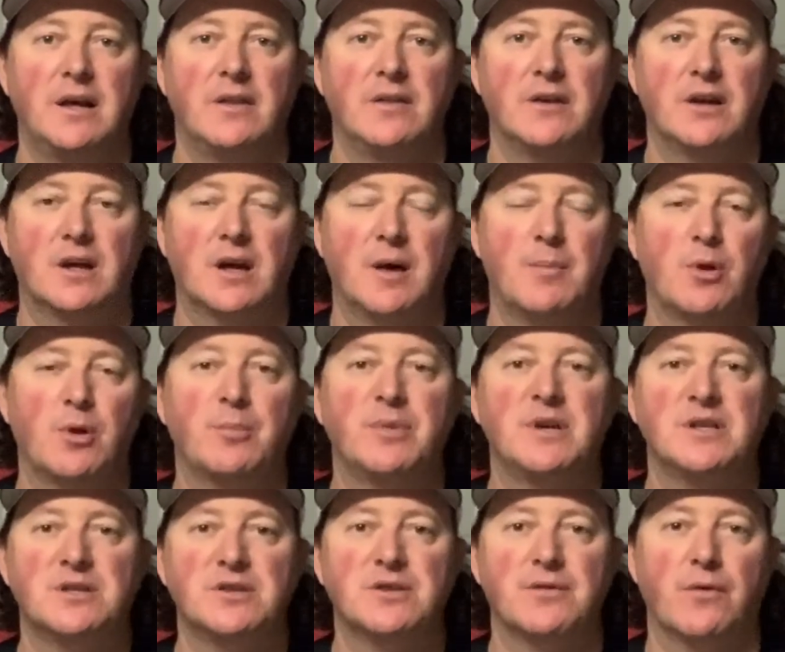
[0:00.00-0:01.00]
a couple of
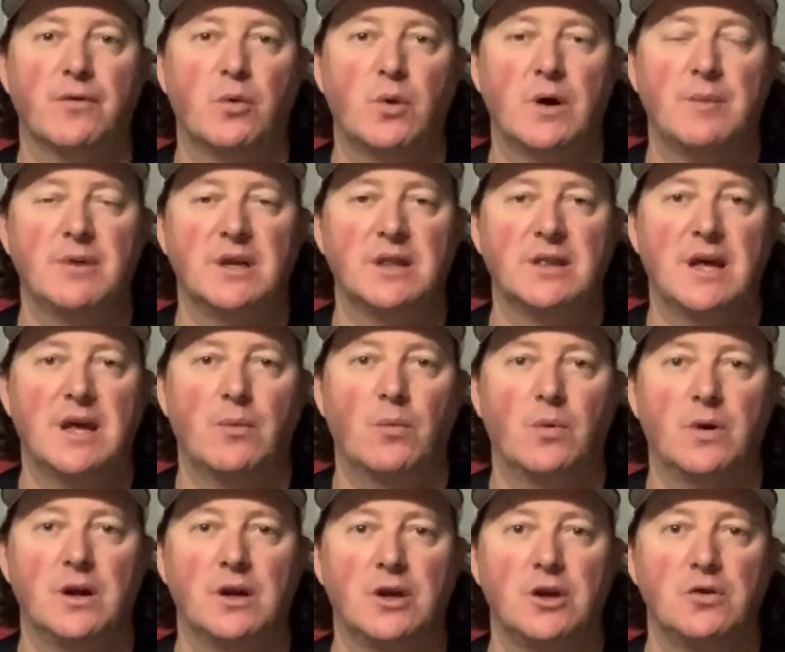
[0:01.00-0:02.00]
pieces of equipment that
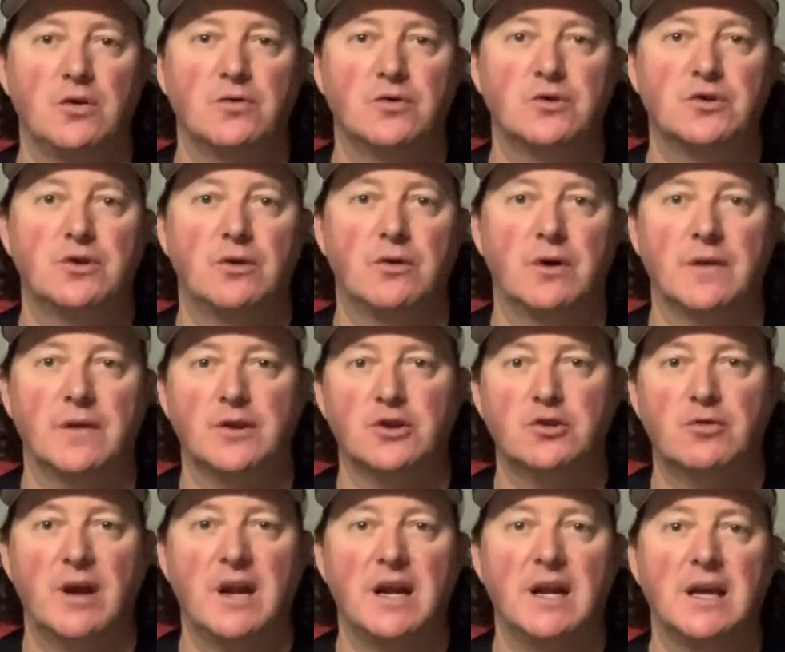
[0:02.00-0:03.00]
we use during the
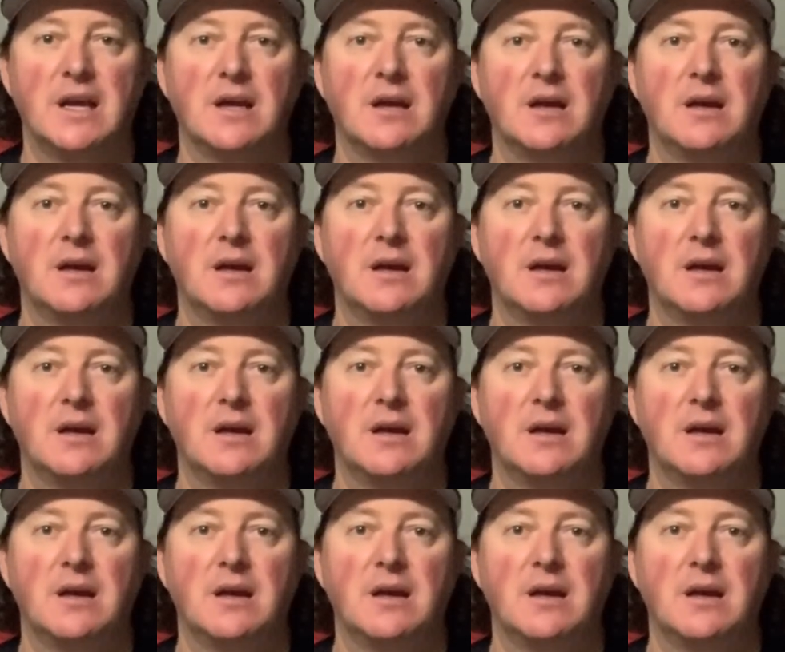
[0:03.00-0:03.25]
training